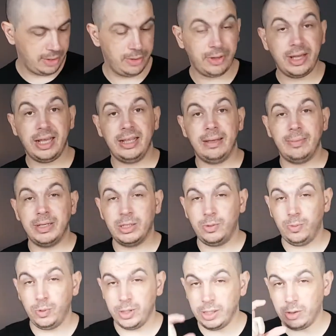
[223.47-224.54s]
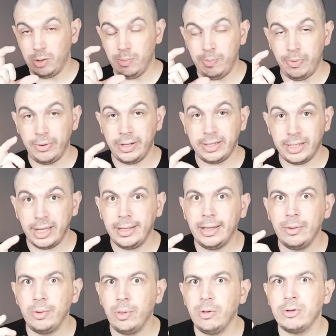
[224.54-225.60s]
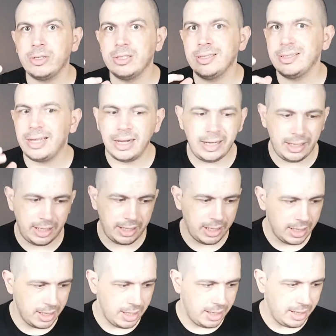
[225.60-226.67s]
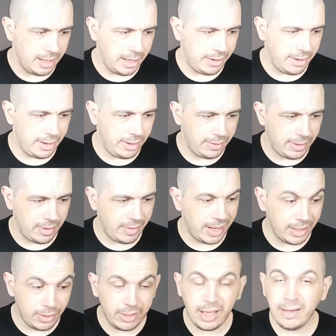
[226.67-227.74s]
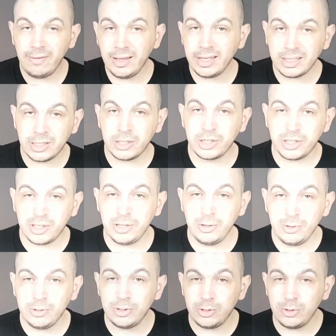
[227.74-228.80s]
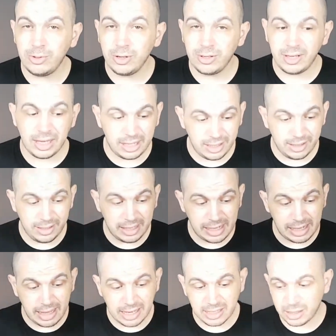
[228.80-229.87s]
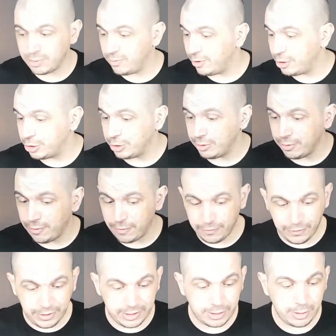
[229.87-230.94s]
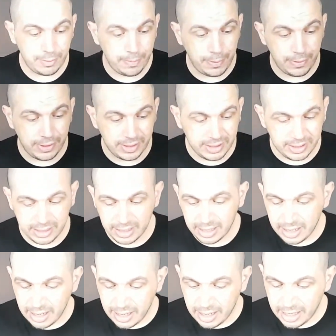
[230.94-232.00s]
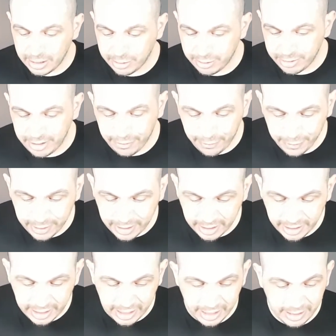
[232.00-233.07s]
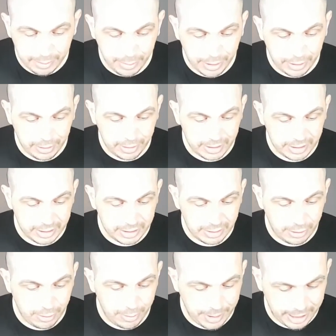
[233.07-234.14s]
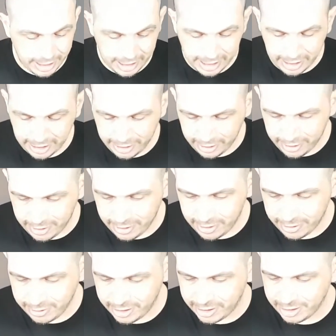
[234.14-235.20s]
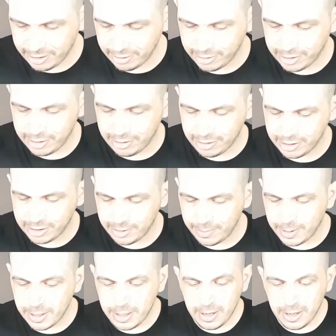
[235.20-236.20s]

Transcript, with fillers: You get them as a wooden component and they look stunning. Now, now I don't have an excuse to not get the deluxe version of these components. I should definitely get it because, oh my God, oh, this looks so awesome.